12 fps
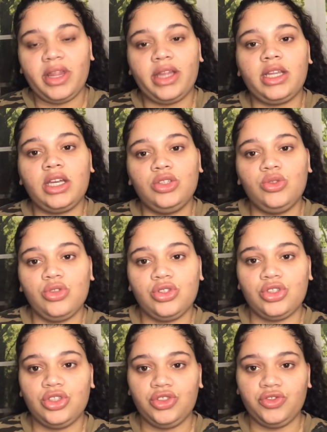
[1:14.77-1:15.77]
that they could do the
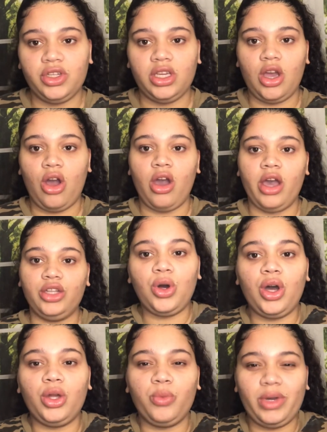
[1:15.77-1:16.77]
surgery
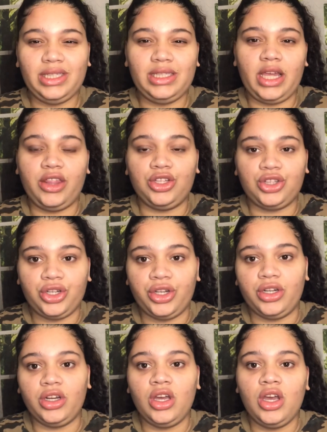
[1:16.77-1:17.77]
on Wednesday the
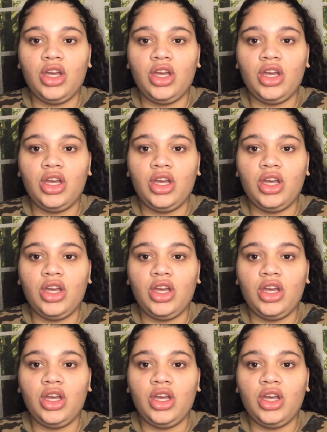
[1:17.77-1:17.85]
3rd.